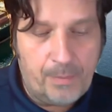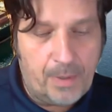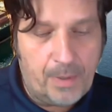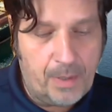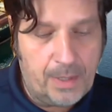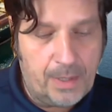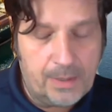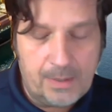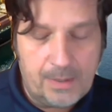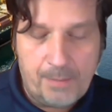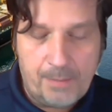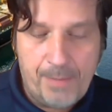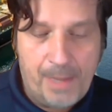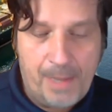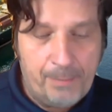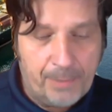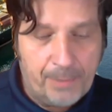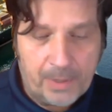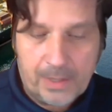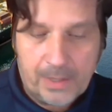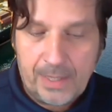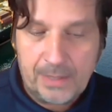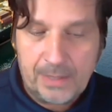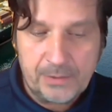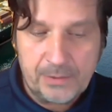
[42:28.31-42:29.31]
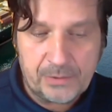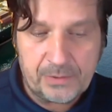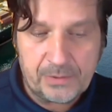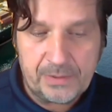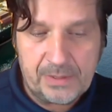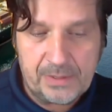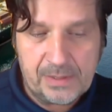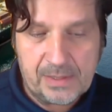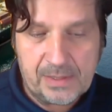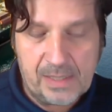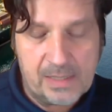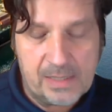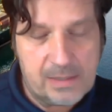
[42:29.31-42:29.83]
in the member
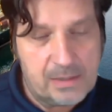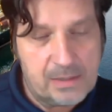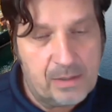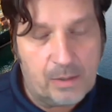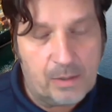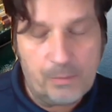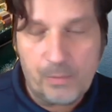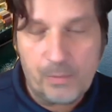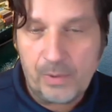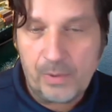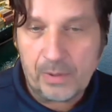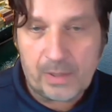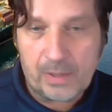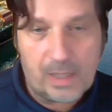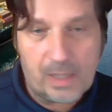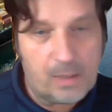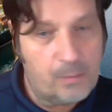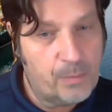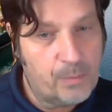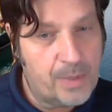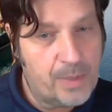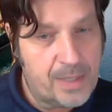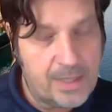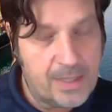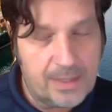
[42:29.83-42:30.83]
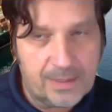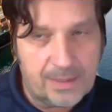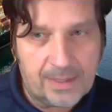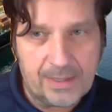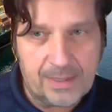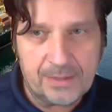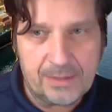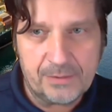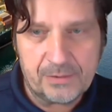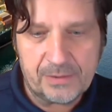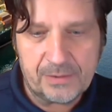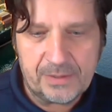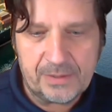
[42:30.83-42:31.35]
countries, it's not working within
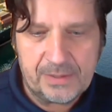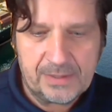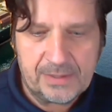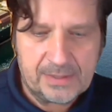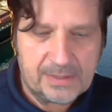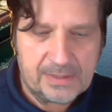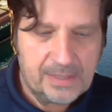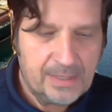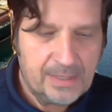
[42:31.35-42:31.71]
countries.